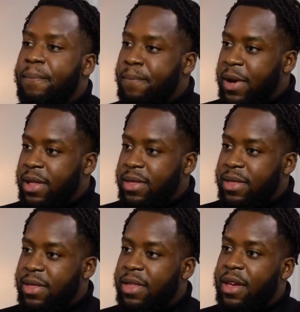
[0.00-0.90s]
But
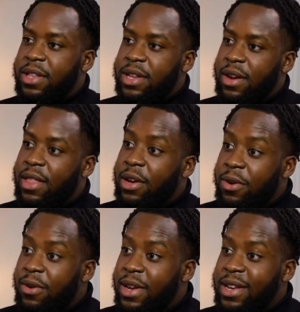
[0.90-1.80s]
the other side of that
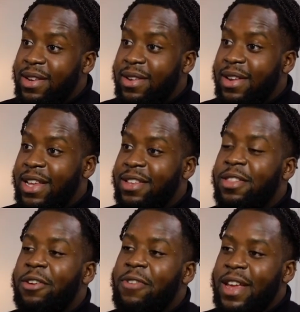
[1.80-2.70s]
coin is
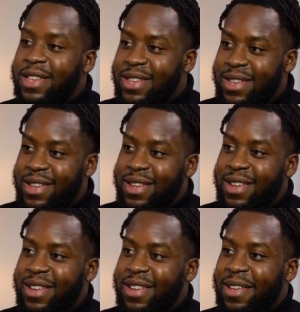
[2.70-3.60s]
the grace,
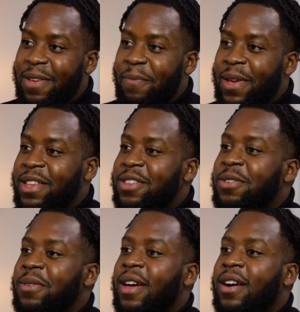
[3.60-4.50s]
because
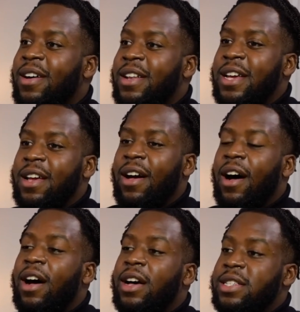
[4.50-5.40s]
you can't
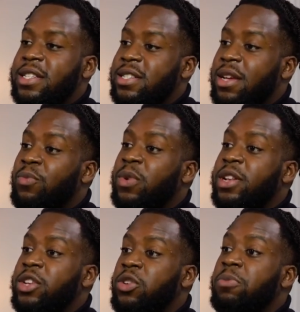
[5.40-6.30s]
ask
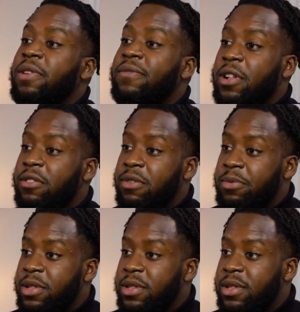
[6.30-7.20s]
someone to be
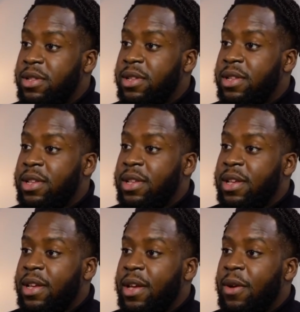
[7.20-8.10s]
vulnerable
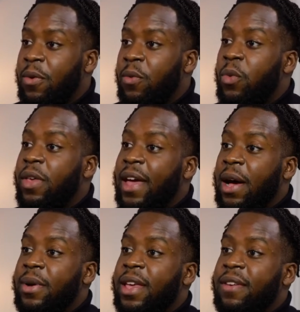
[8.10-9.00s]
without